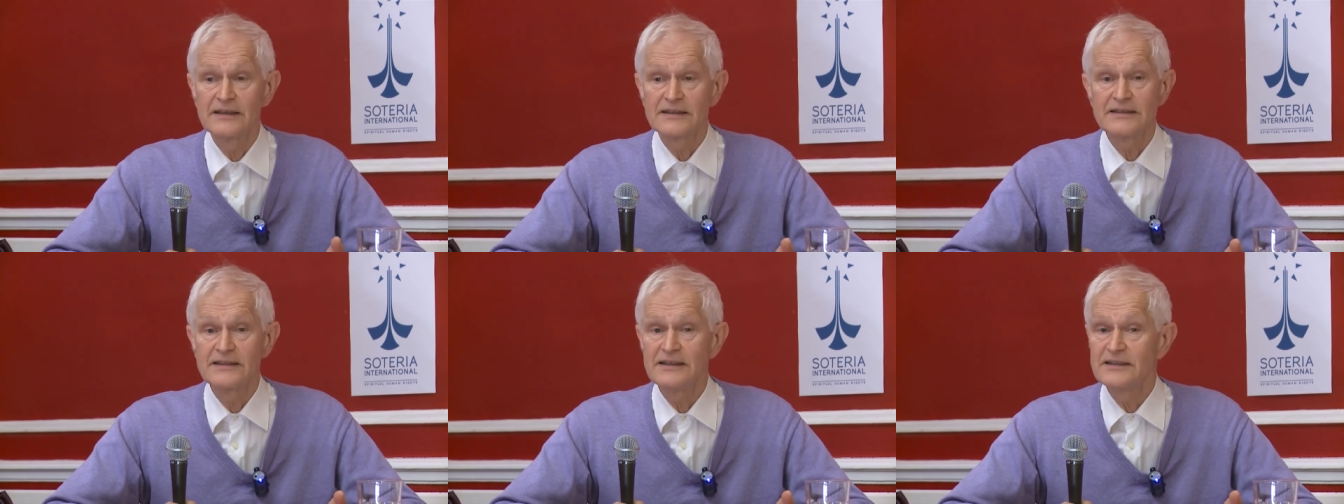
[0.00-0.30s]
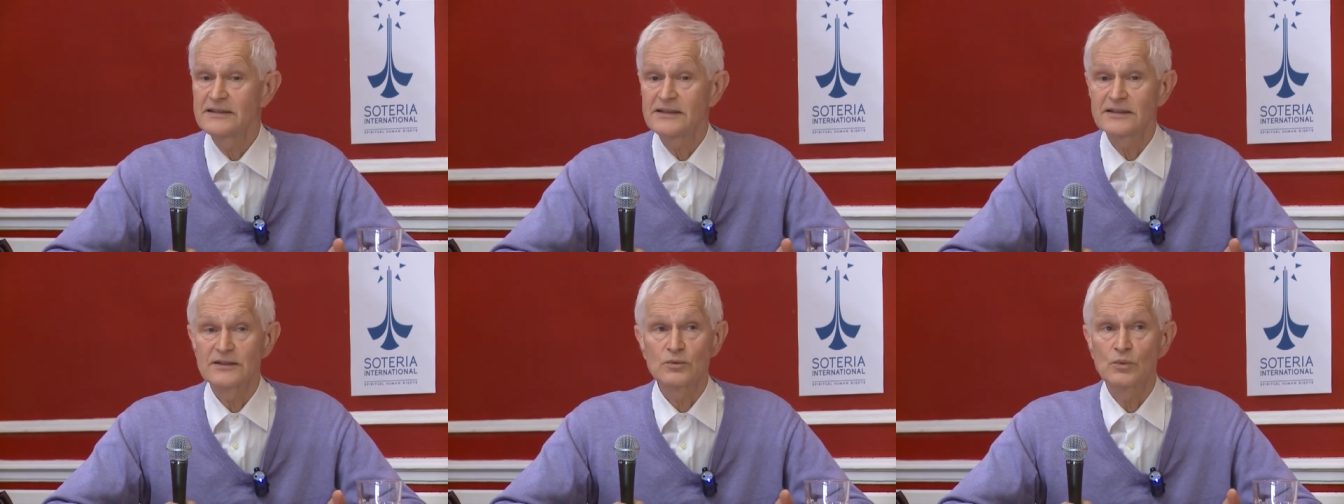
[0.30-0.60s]

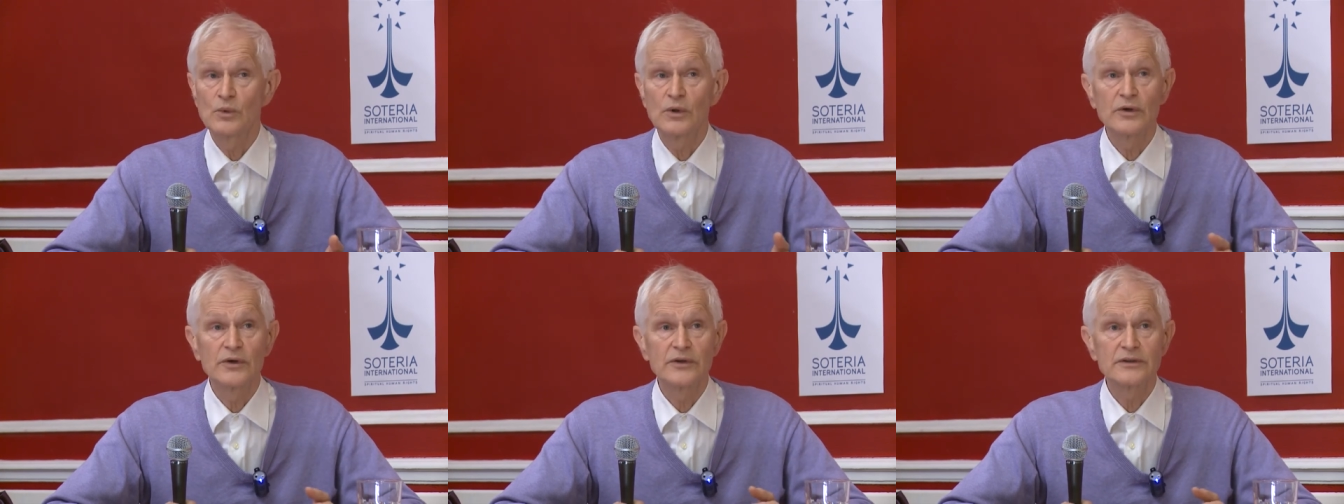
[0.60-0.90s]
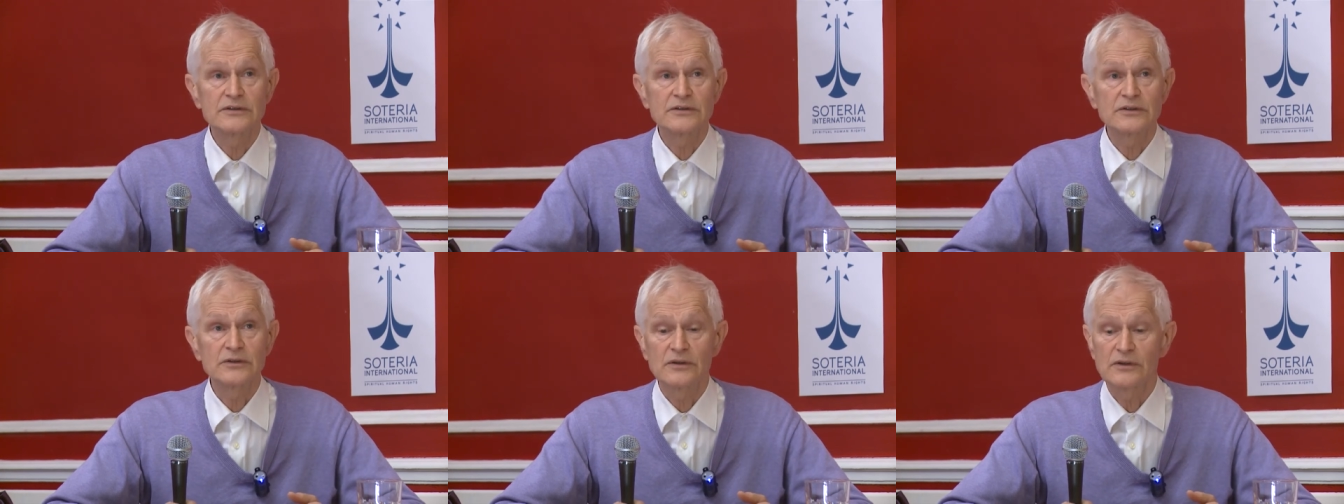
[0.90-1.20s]
Jesus'
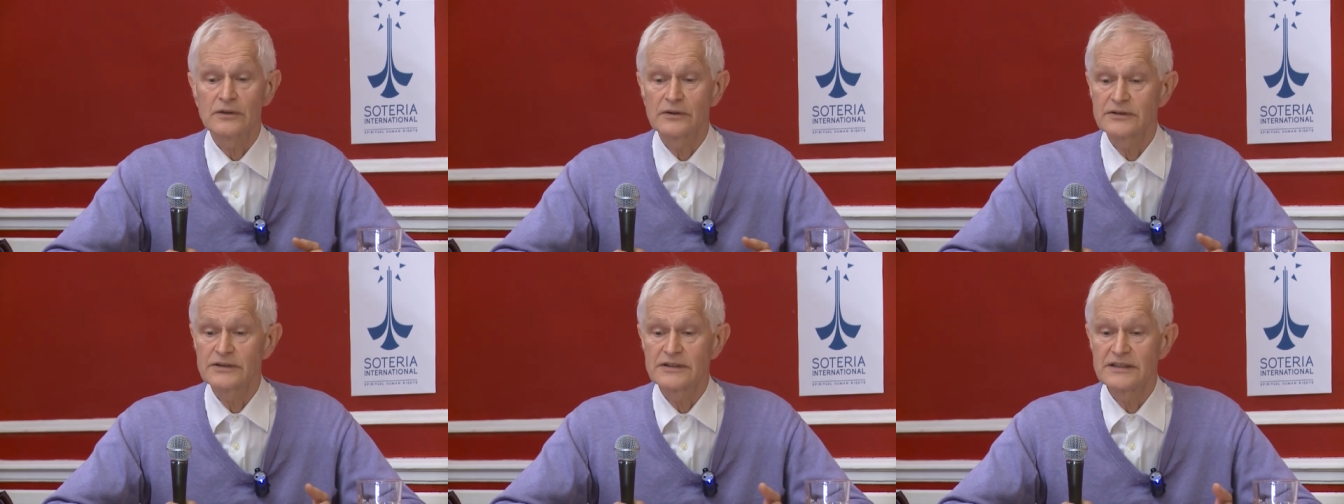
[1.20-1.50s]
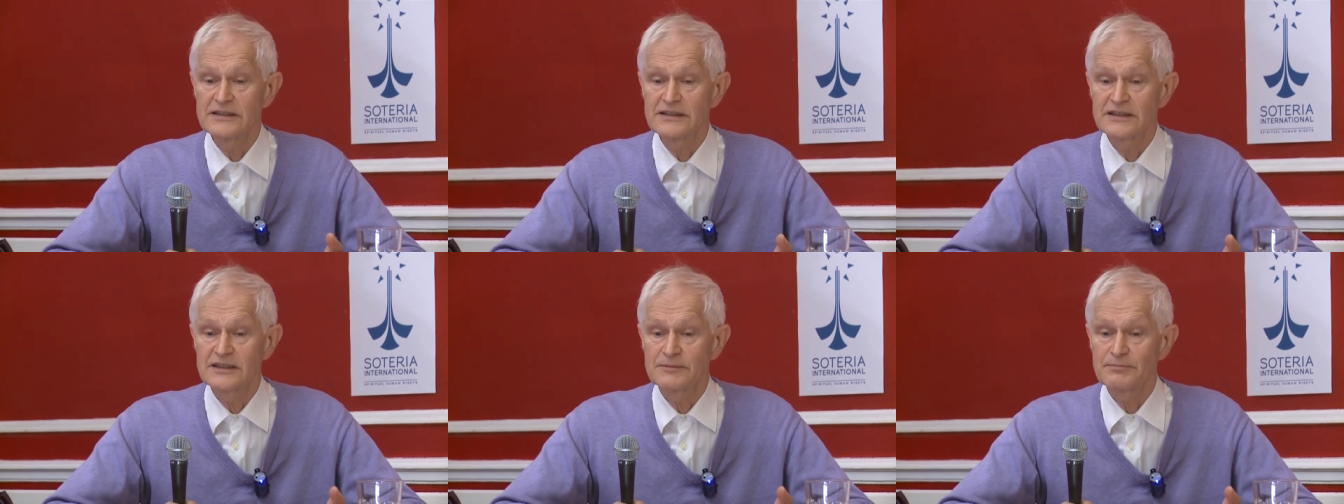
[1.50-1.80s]
words or
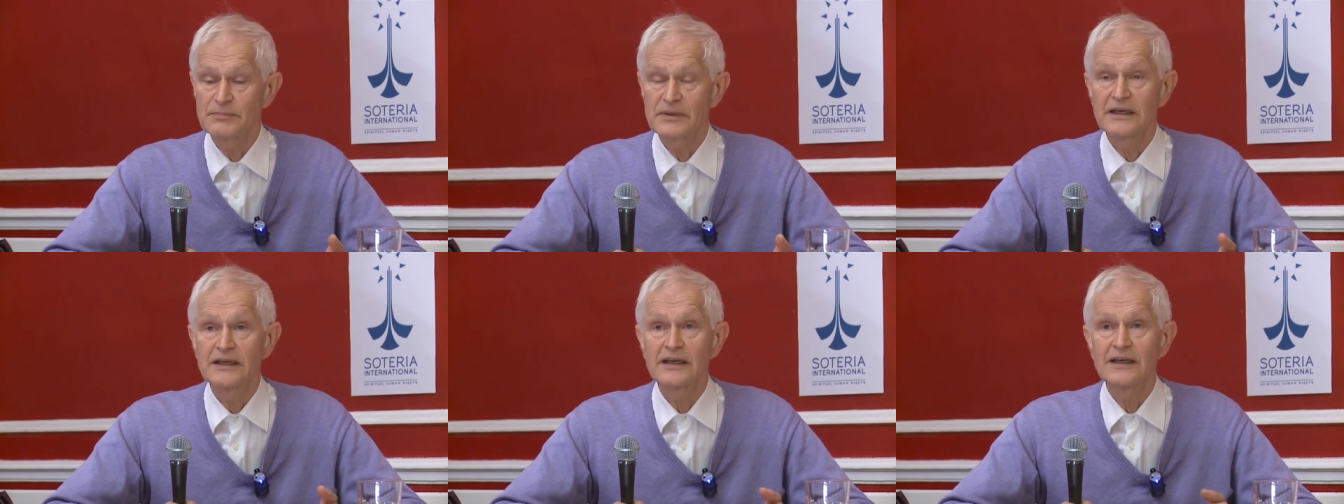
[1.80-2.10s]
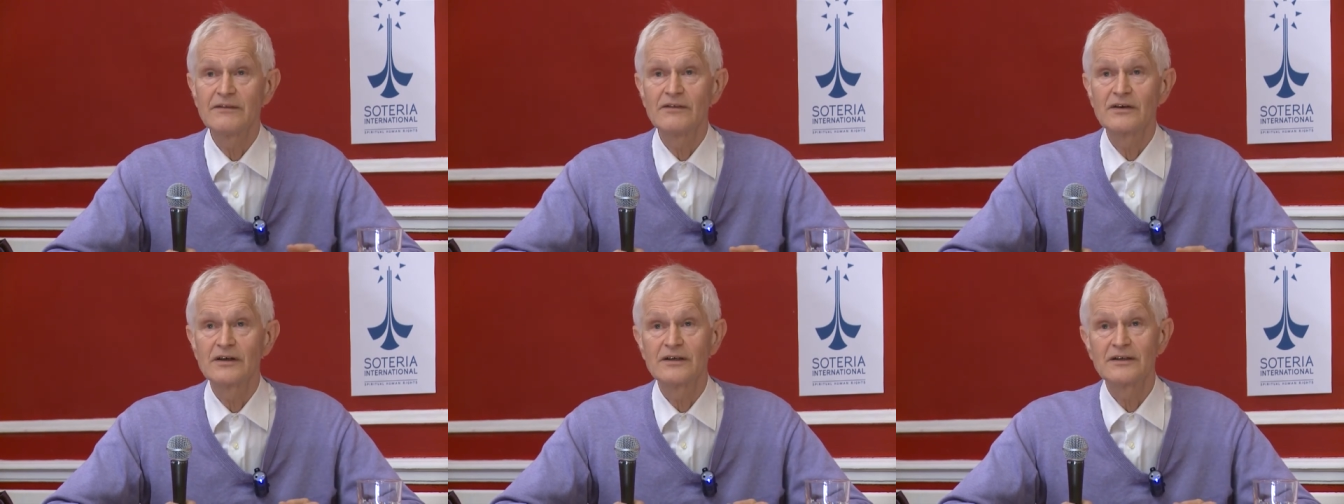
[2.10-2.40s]
Jesus'
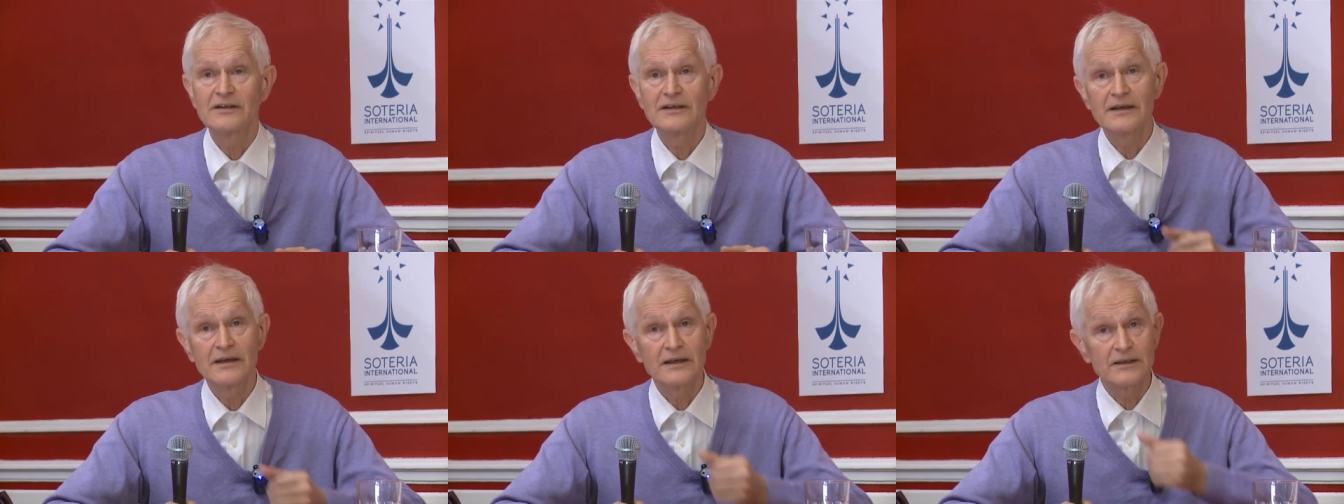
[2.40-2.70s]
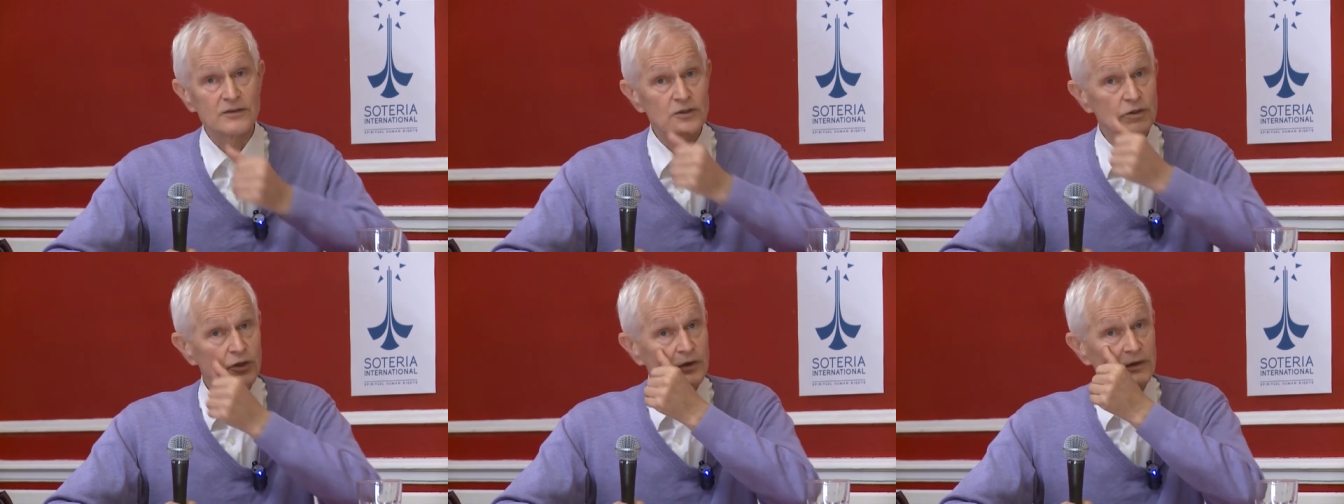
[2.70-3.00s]

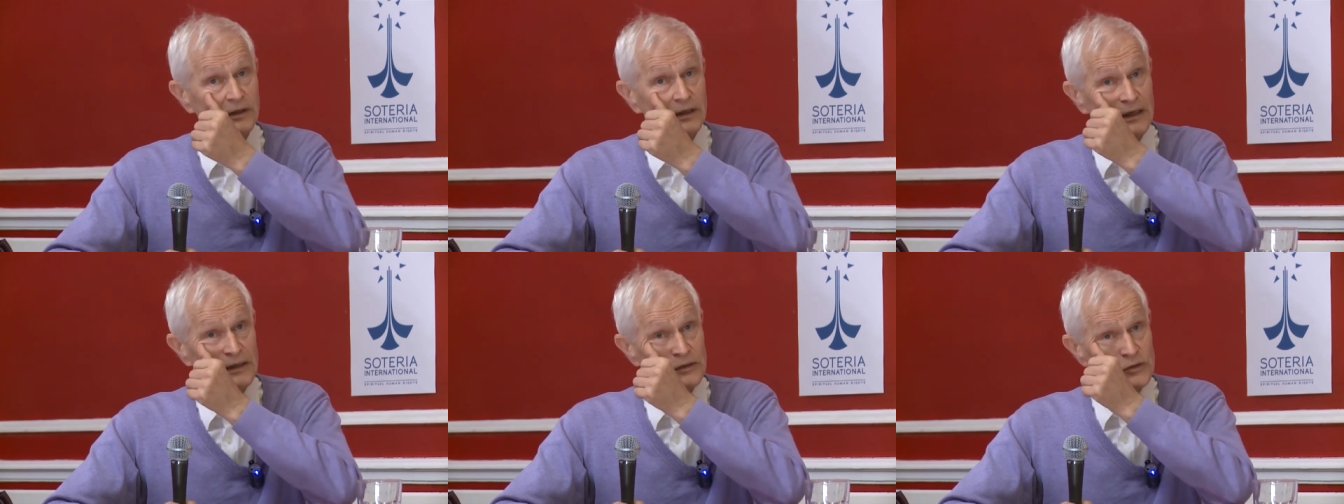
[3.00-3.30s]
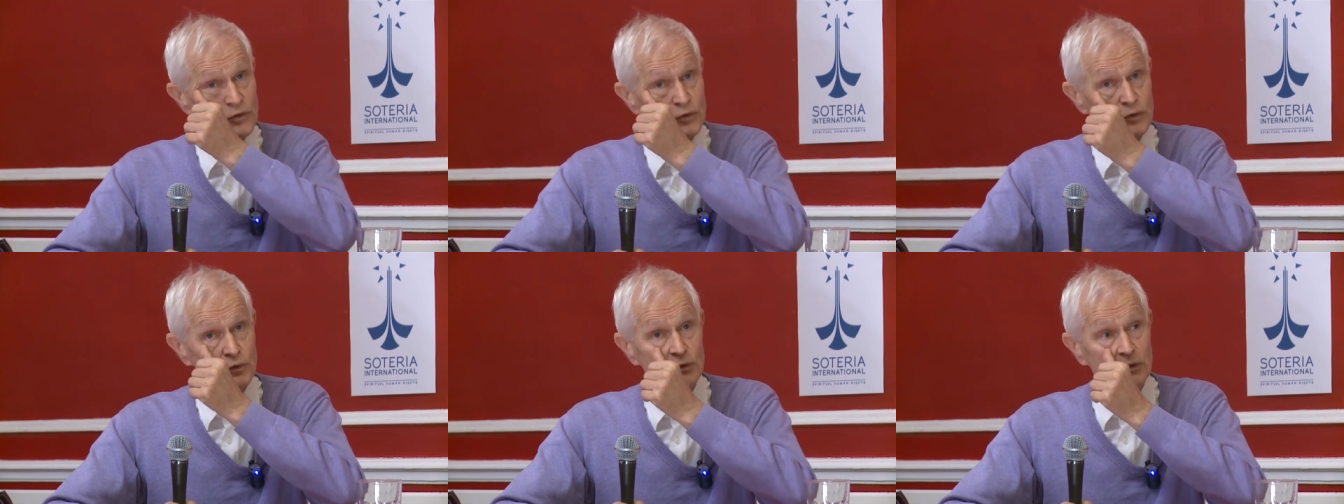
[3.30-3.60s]
behavior turned
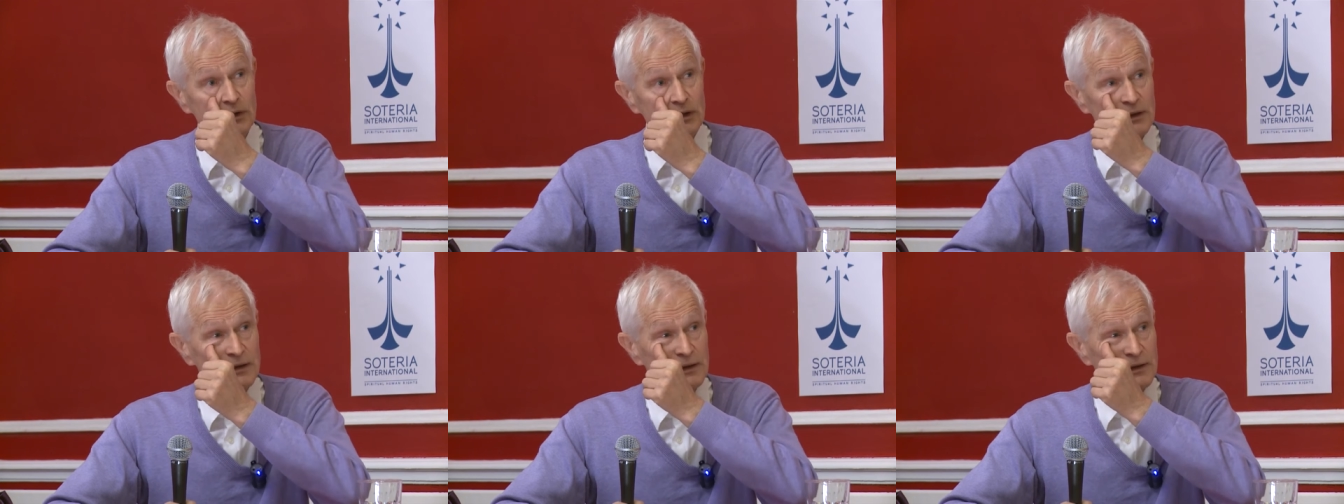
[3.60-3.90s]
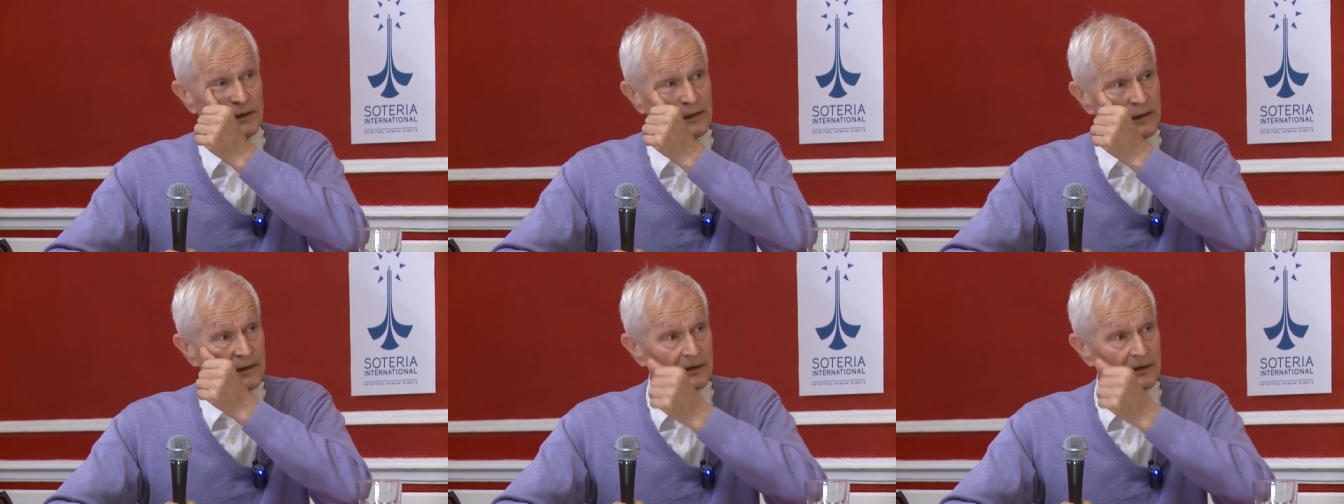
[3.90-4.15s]
into